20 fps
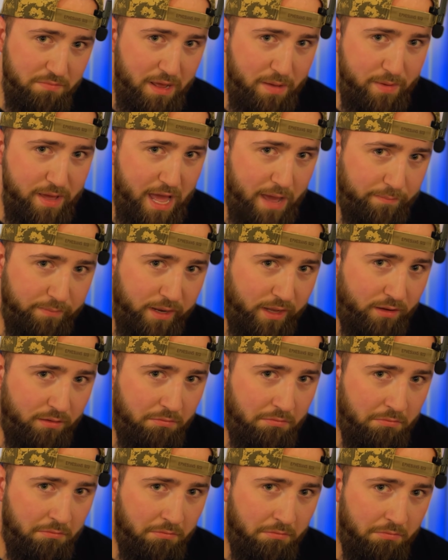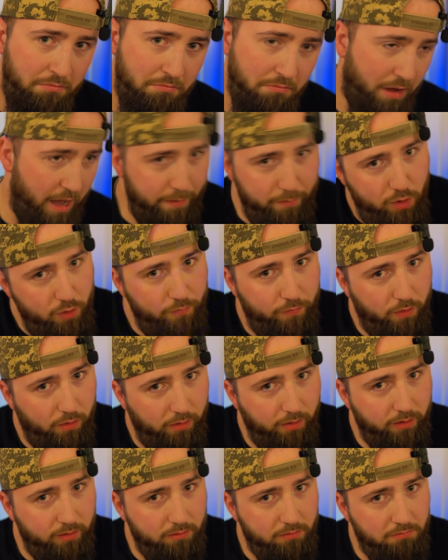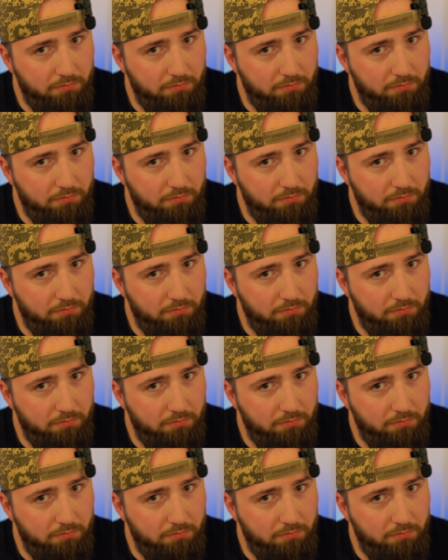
maybe happening. I'm all for it.